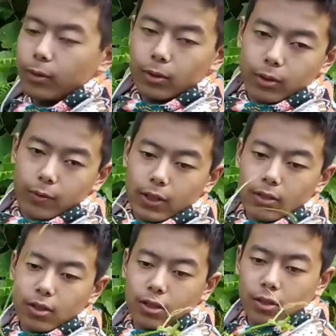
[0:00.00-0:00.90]
So friends,
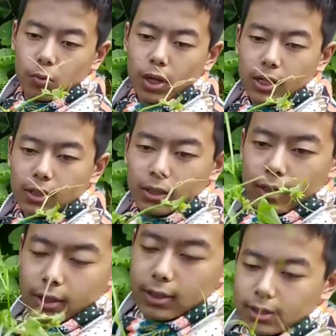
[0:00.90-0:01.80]
this is what
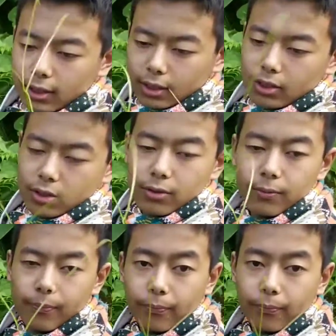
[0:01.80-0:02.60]
is eaten.